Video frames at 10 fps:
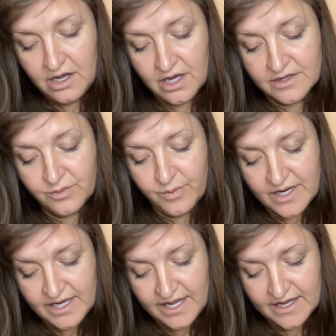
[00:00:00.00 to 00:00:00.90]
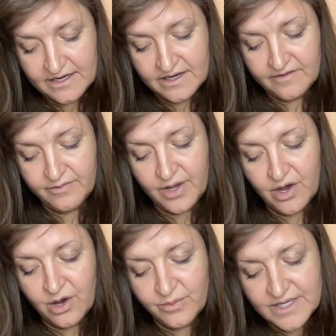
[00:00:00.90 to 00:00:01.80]
On the one hand, if we
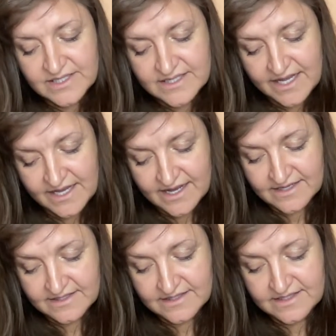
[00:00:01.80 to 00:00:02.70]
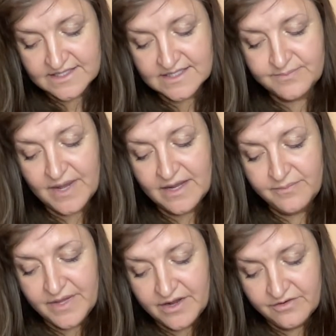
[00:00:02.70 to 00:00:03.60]
always say yes, despite
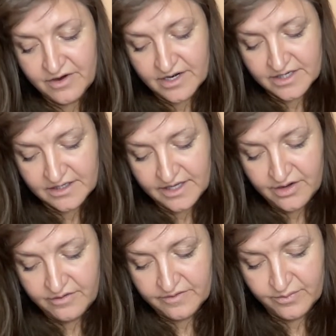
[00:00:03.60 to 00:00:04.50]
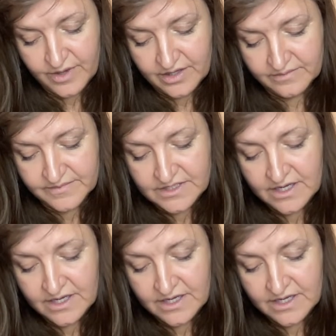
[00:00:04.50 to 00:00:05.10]
being chronically overwhelmed,